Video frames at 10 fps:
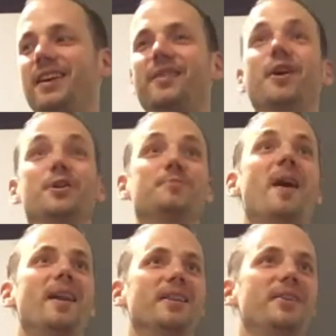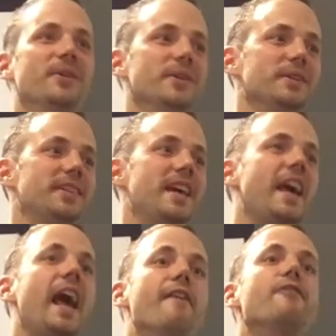those molecules
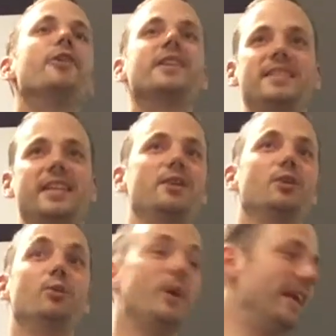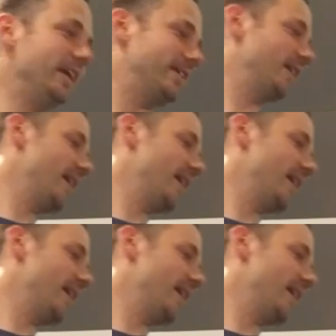every single week